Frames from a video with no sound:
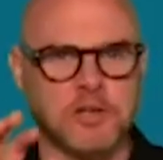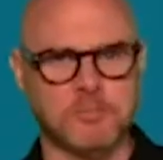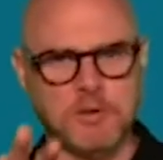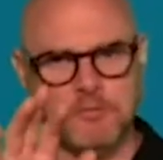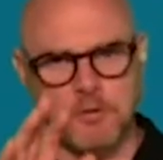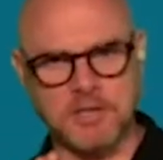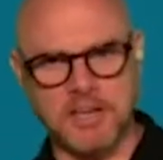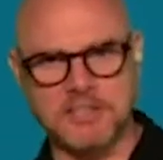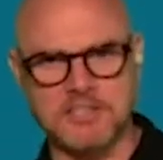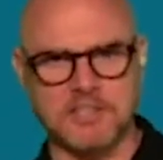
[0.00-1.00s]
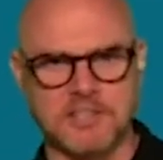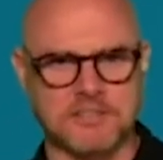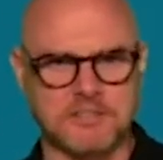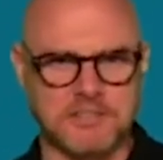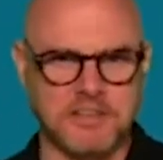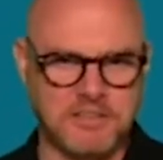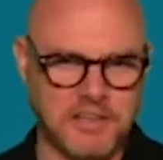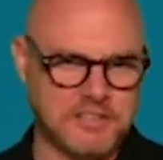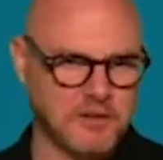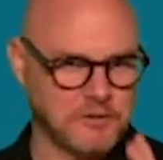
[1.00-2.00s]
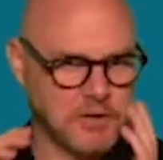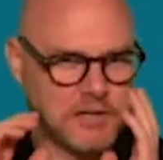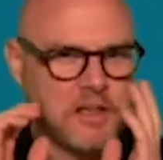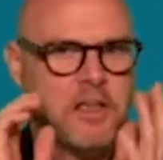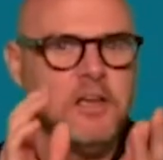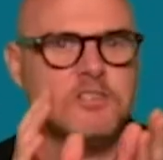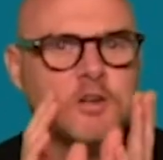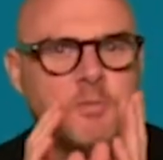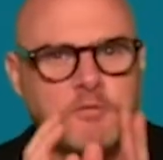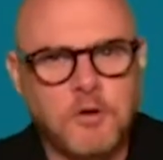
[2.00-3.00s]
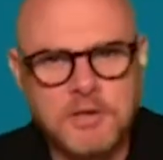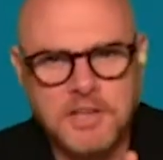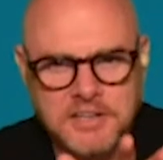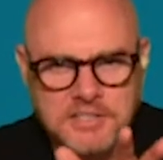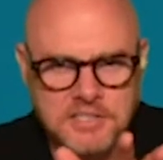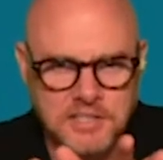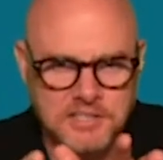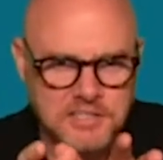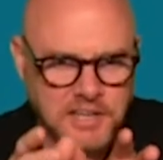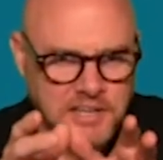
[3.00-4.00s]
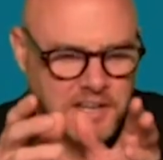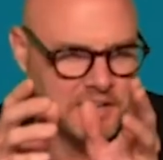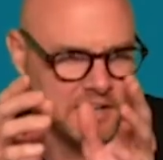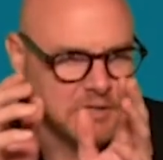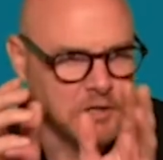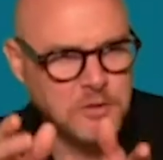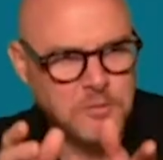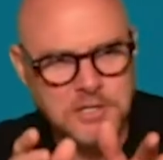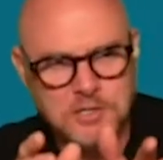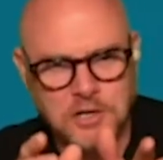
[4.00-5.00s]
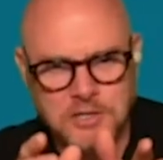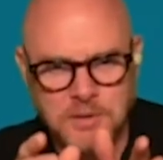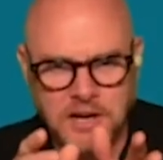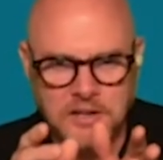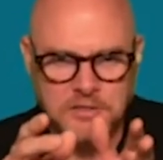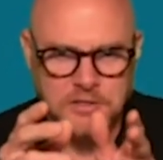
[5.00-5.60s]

Before we get into great. So before we get into this, and I know you want to talk about the